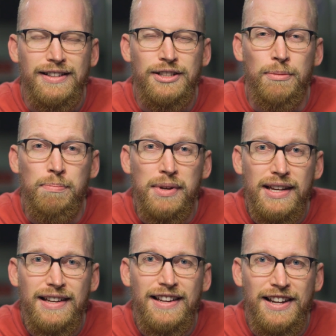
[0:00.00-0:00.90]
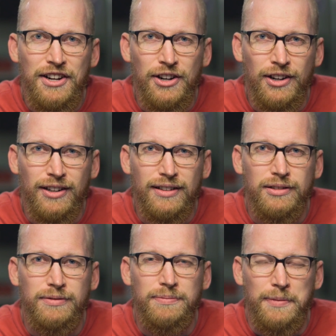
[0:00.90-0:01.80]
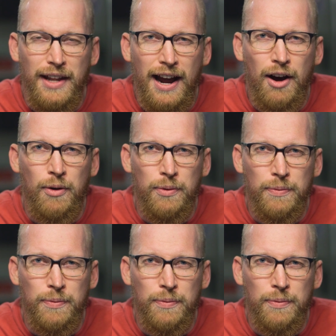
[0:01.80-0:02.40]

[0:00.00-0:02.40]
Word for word: To be here now.